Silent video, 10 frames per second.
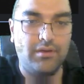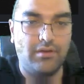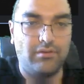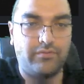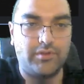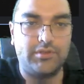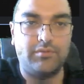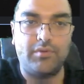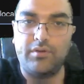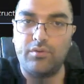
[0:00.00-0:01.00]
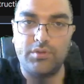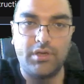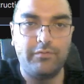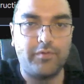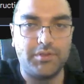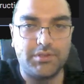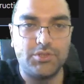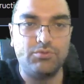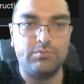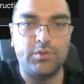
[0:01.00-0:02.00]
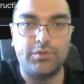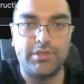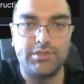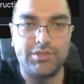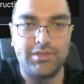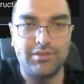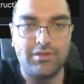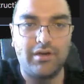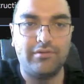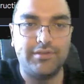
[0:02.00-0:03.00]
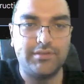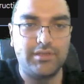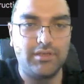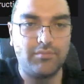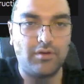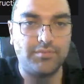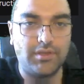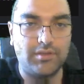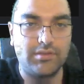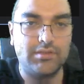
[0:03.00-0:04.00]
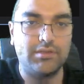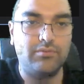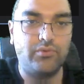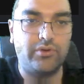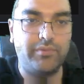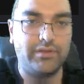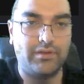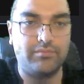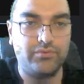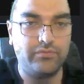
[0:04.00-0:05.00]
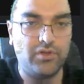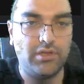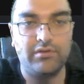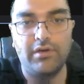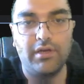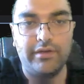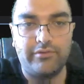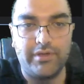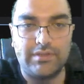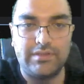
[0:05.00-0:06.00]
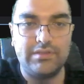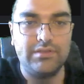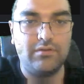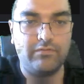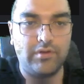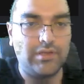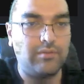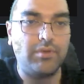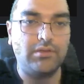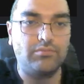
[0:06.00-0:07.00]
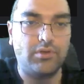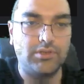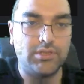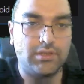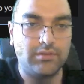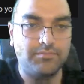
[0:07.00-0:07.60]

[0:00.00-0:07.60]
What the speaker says: for a team. Okay, find a suitable location, hire a team, obtain necessary permit and approval, raise necessary fund, and build a project.